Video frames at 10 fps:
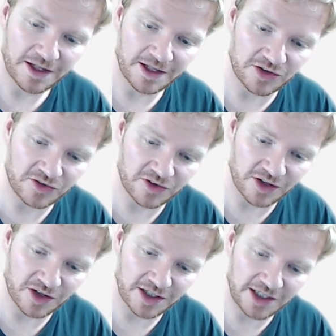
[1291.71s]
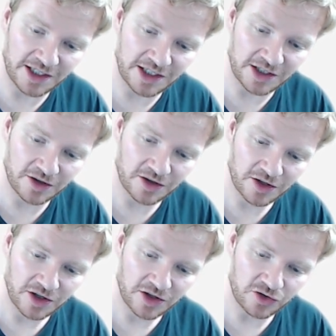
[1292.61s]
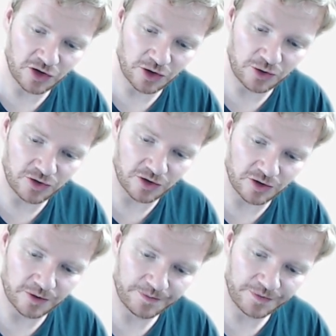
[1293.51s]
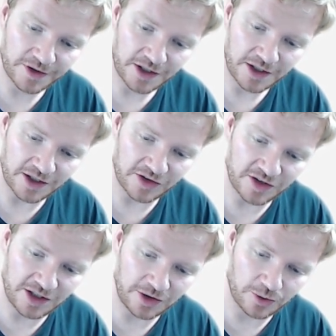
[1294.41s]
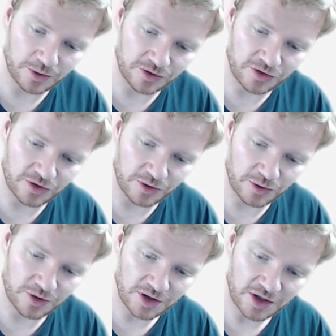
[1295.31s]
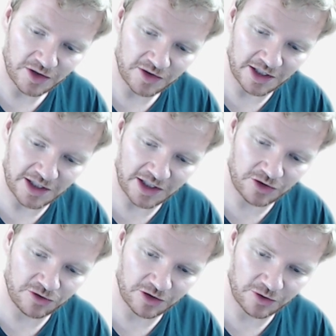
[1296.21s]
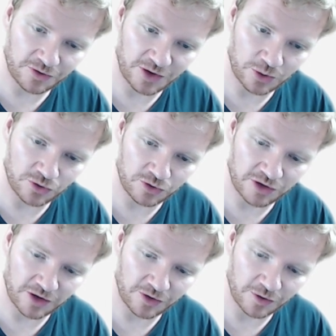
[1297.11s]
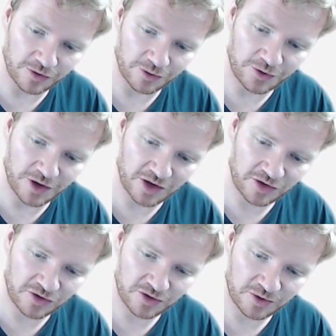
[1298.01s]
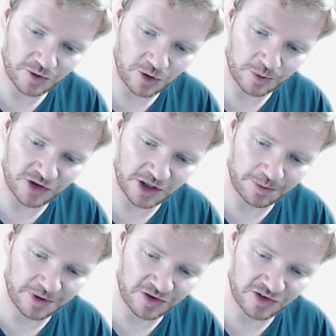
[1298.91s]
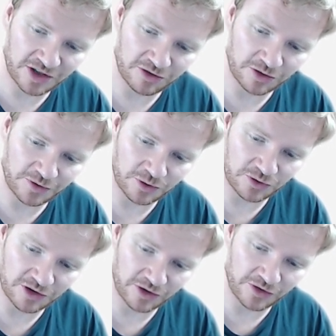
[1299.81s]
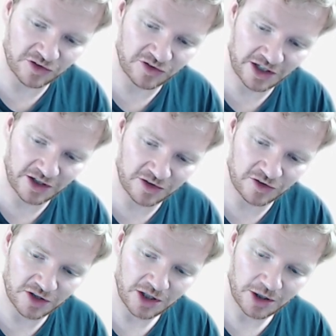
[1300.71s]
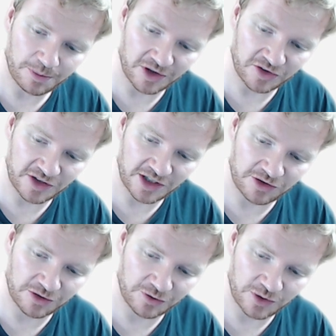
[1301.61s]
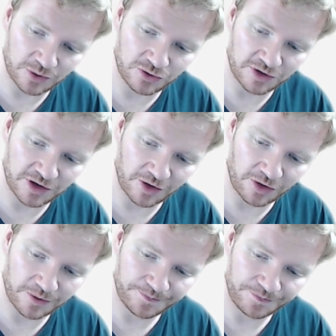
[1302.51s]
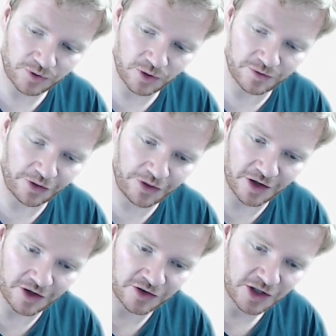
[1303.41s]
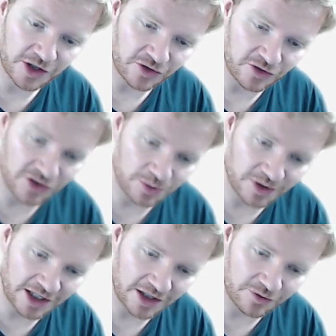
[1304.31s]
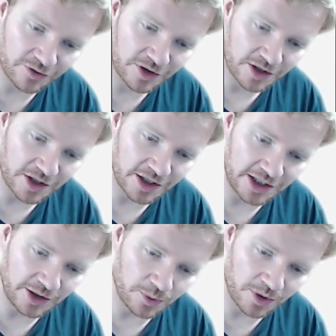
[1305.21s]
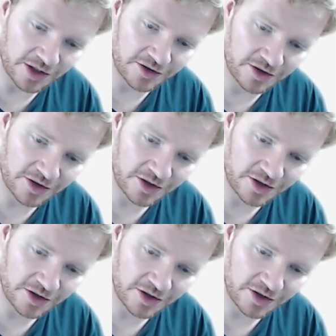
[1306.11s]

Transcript: is that E total is equal to the electric field strength of the first object plus electric field strength of the second plus electric field strength of the third. So this will have an E1